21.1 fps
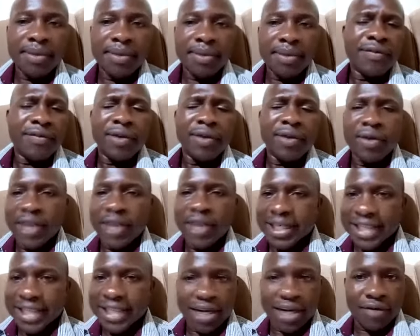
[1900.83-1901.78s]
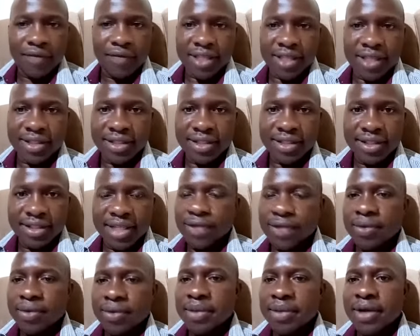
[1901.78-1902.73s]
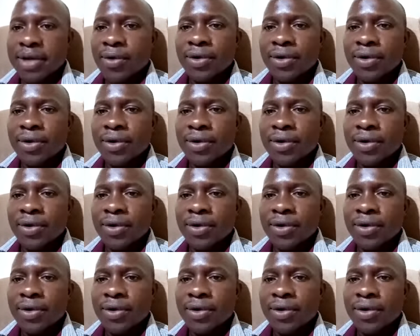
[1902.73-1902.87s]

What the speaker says: If we go there, 10 of us, that will be